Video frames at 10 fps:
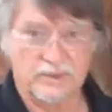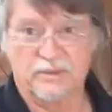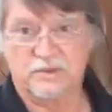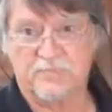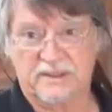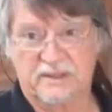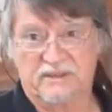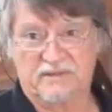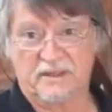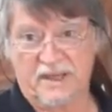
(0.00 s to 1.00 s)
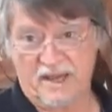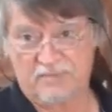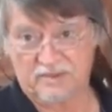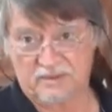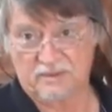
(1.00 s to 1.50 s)
Now, we don't expect anything
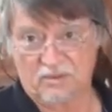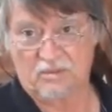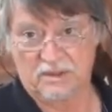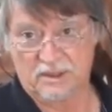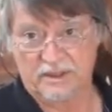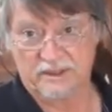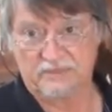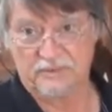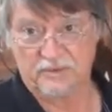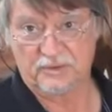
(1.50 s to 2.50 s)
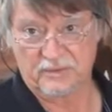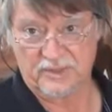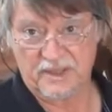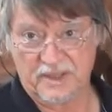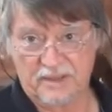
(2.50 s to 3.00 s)
to happen to the normal leg
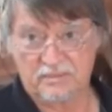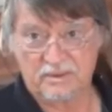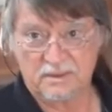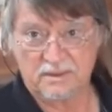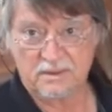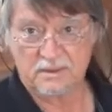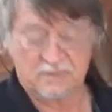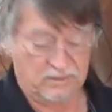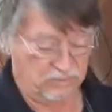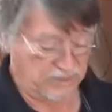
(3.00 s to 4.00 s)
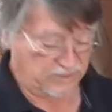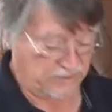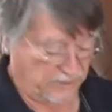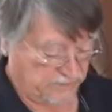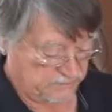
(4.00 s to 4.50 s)
during rehab,
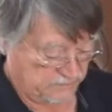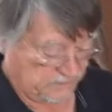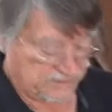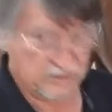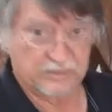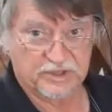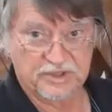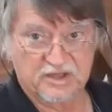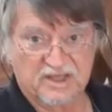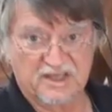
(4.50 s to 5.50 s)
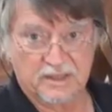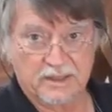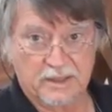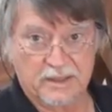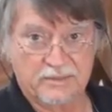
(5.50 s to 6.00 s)
but unless somebody snuck
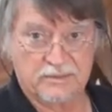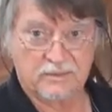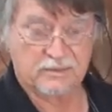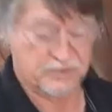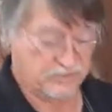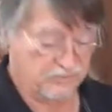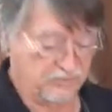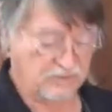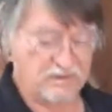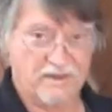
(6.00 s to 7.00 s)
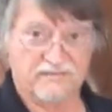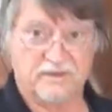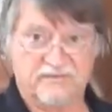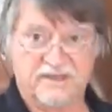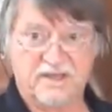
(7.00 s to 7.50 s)
in at night or the horse took
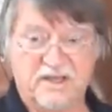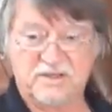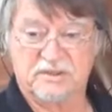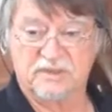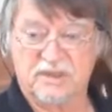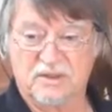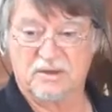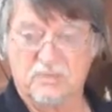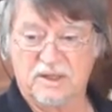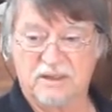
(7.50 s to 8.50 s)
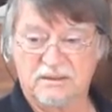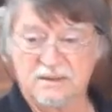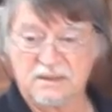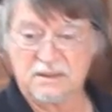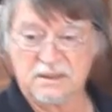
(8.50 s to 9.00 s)
off on a vacation we didn't know
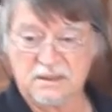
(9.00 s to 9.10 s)
about.